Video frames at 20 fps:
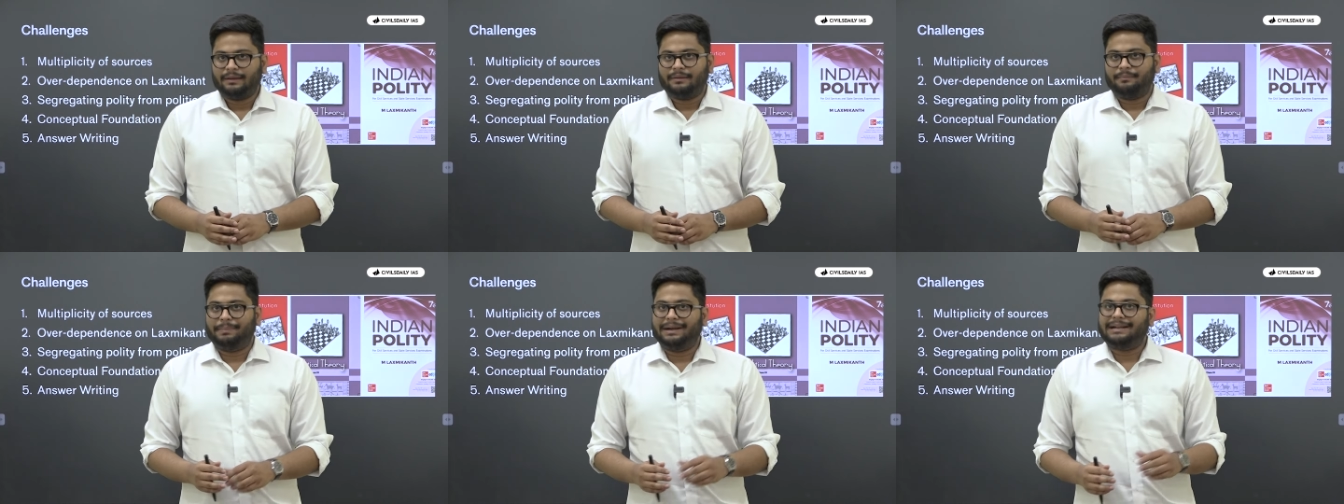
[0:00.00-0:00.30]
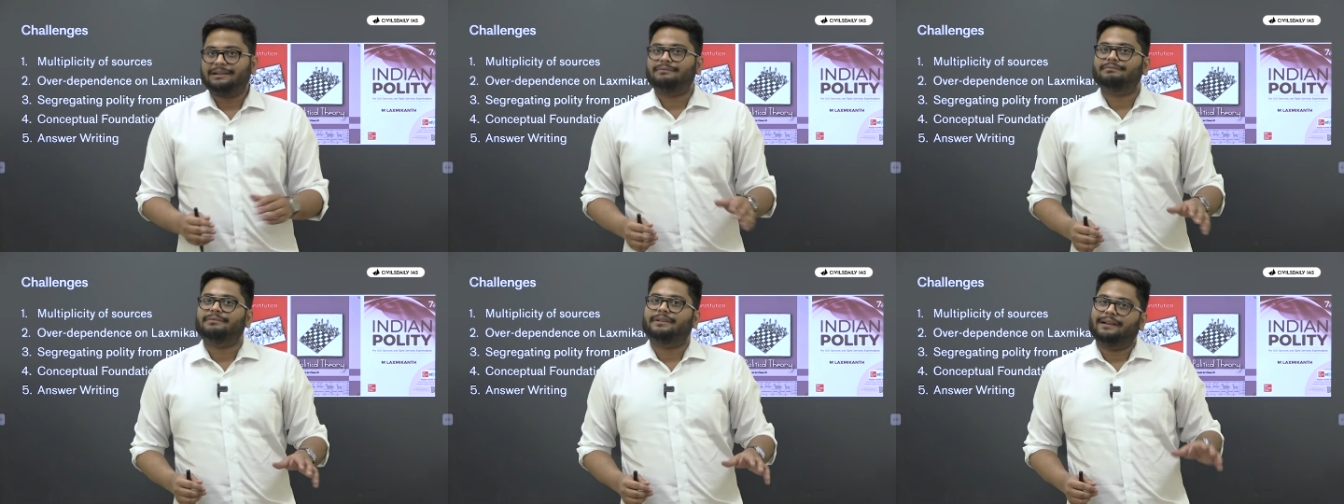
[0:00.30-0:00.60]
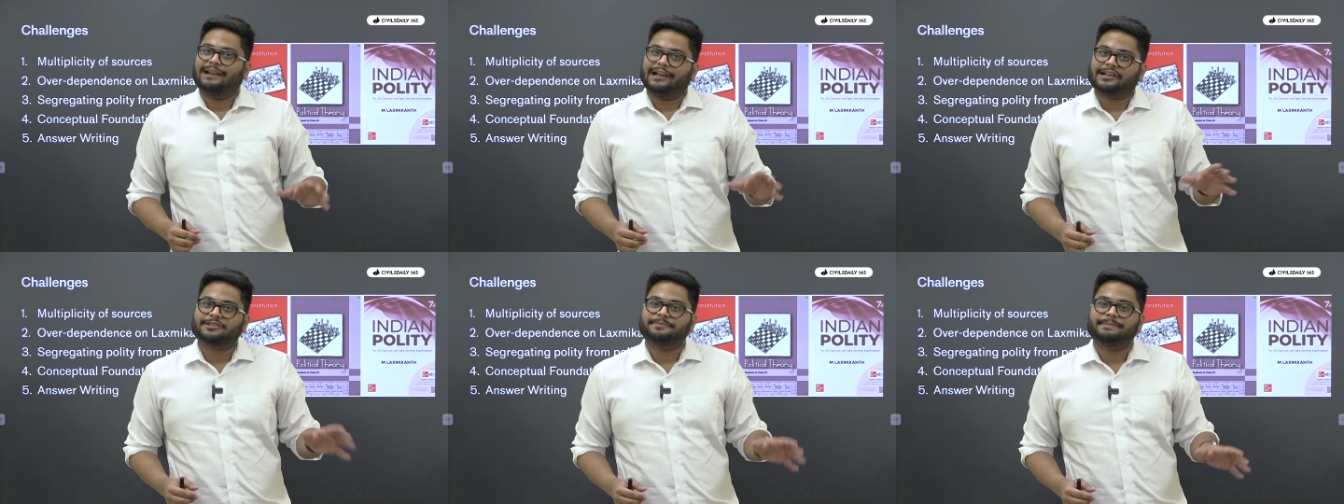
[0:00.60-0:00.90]
But
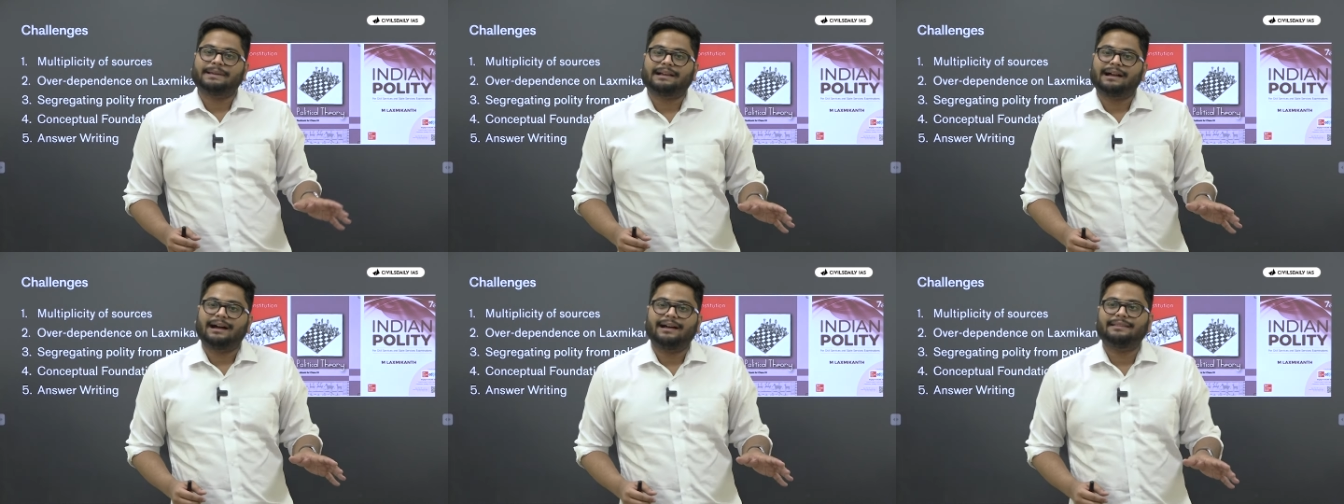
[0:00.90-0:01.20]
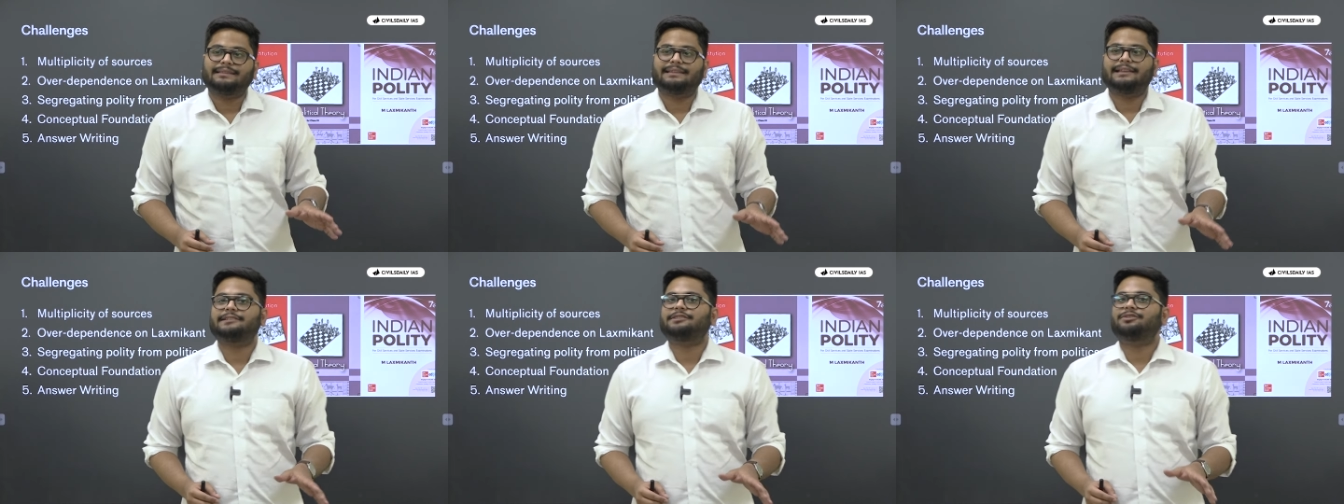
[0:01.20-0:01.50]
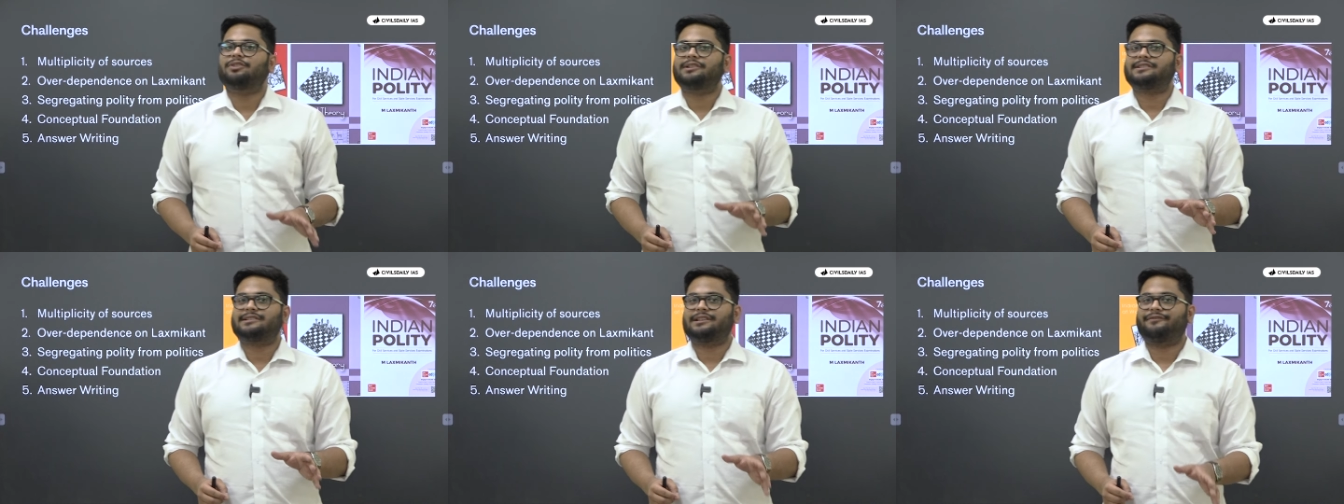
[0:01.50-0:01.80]
Laxmikanth is
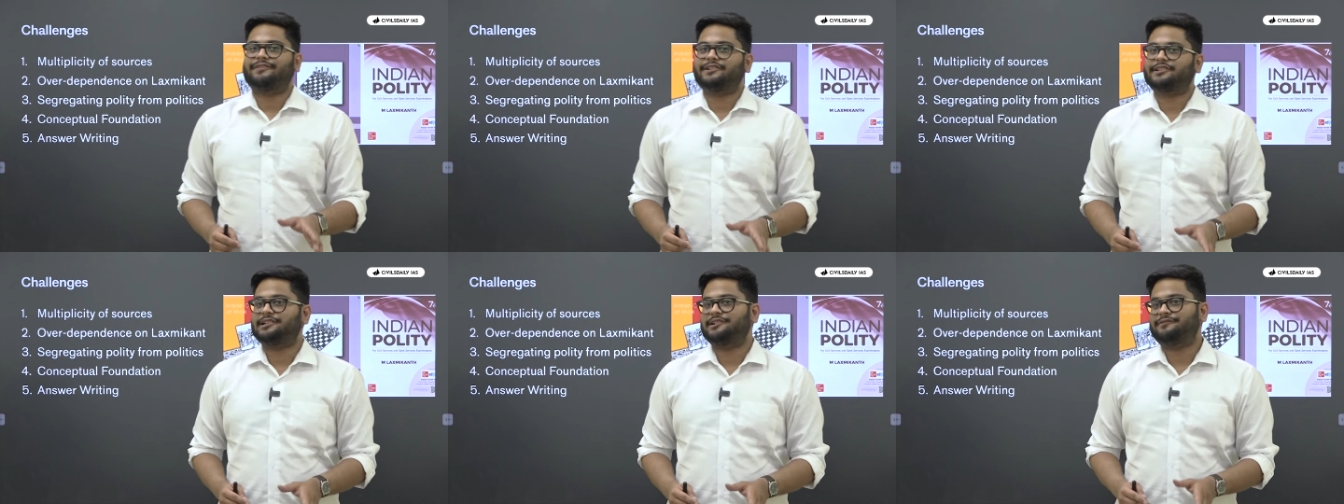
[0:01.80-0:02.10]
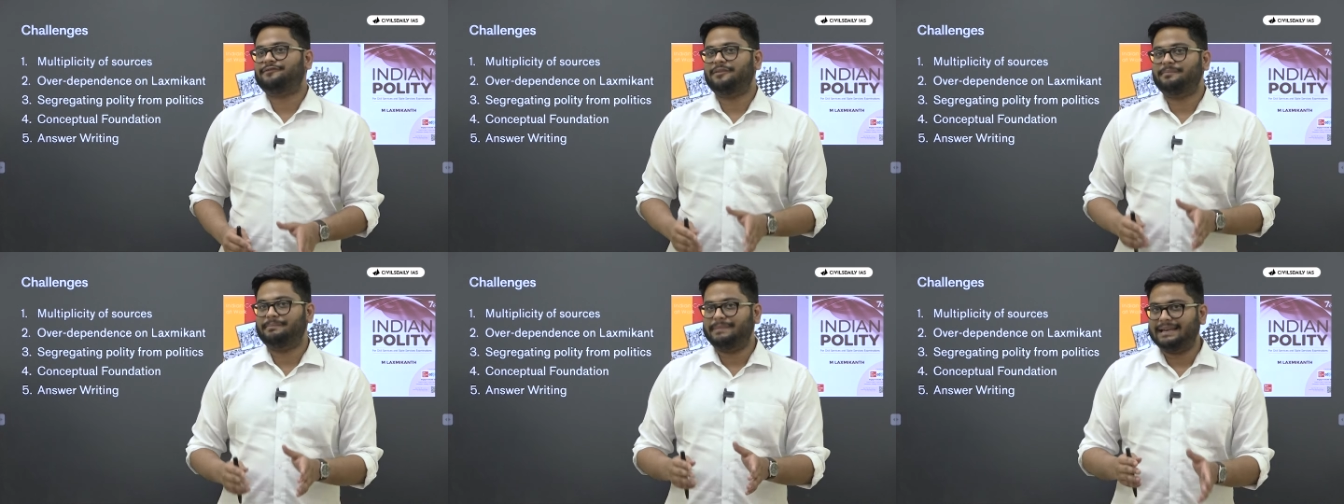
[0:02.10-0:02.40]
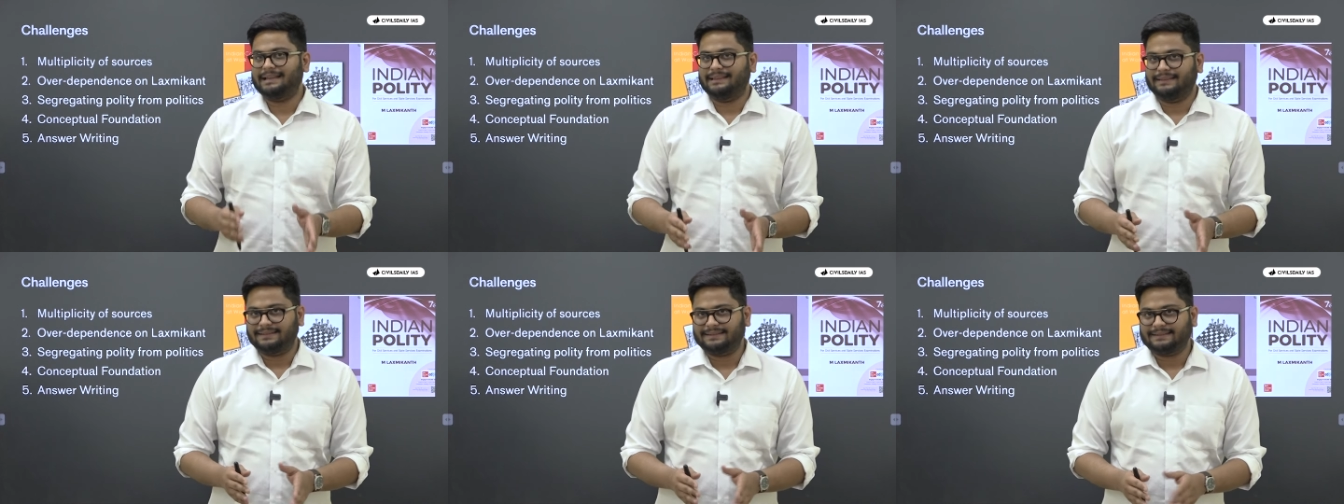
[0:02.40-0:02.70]
not sufficient for
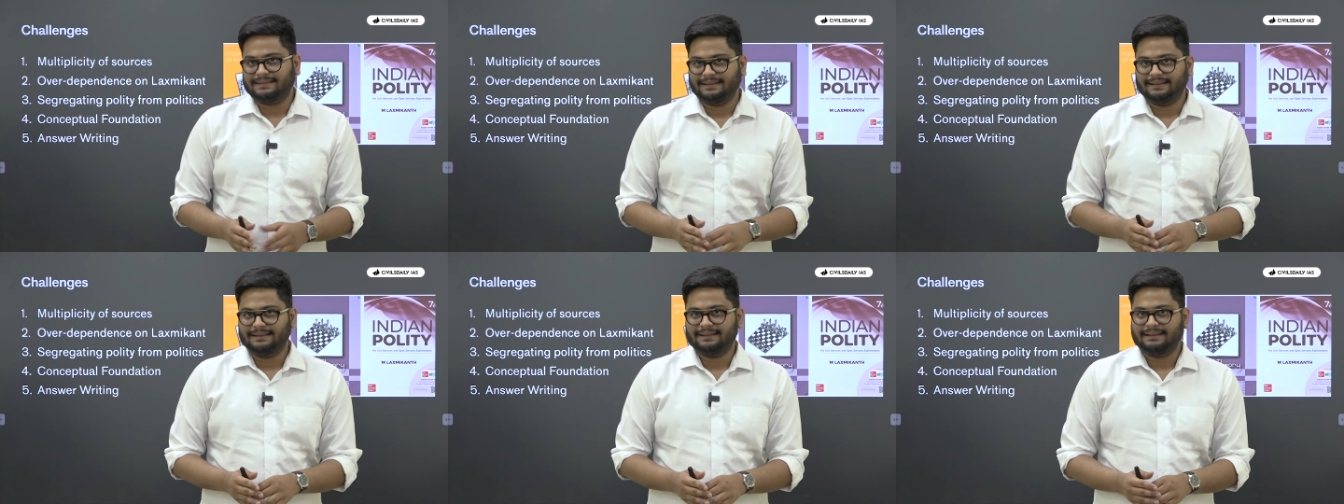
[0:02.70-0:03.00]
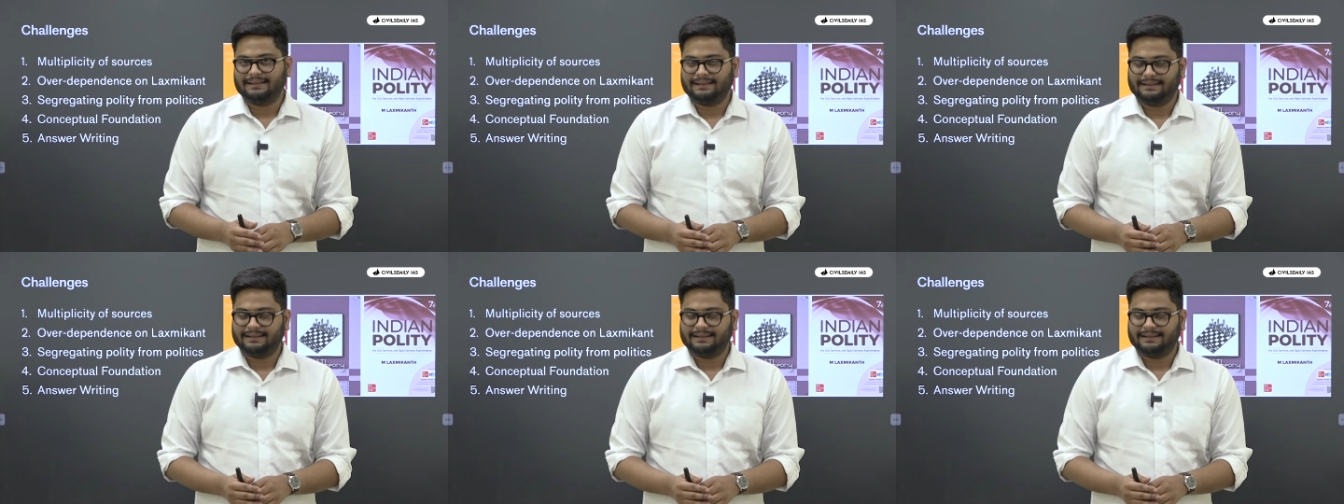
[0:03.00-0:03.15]
mains.